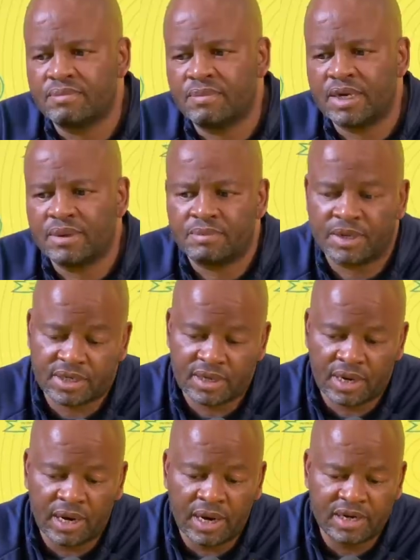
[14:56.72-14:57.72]

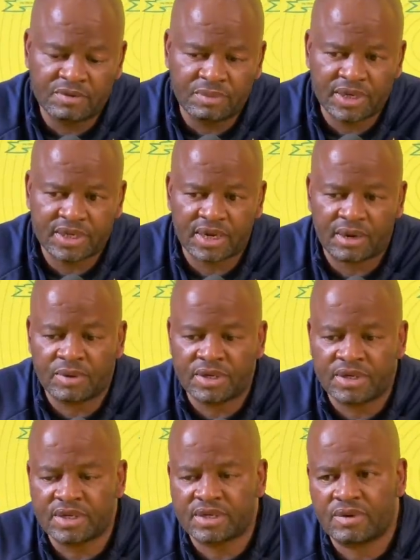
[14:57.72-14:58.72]
the late Majega
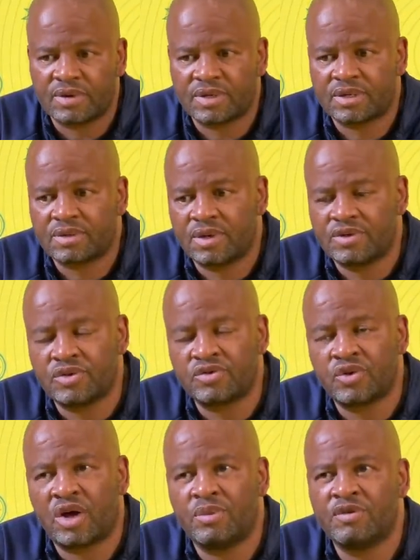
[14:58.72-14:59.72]
Madisha was
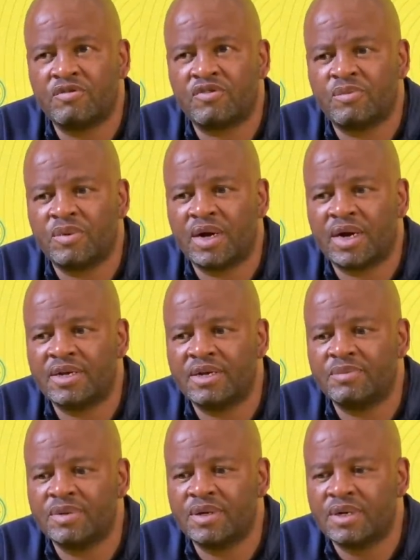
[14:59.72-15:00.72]
also coming from our
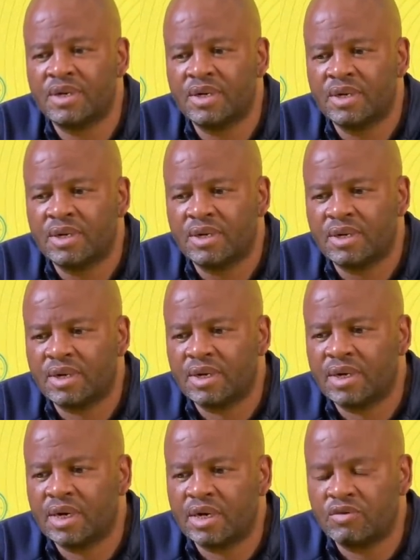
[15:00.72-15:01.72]
academy.
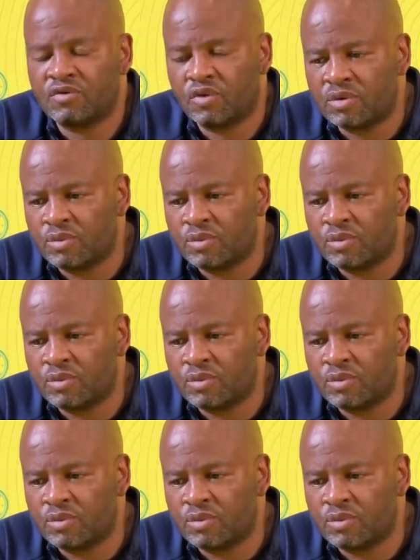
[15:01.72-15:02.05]
You've got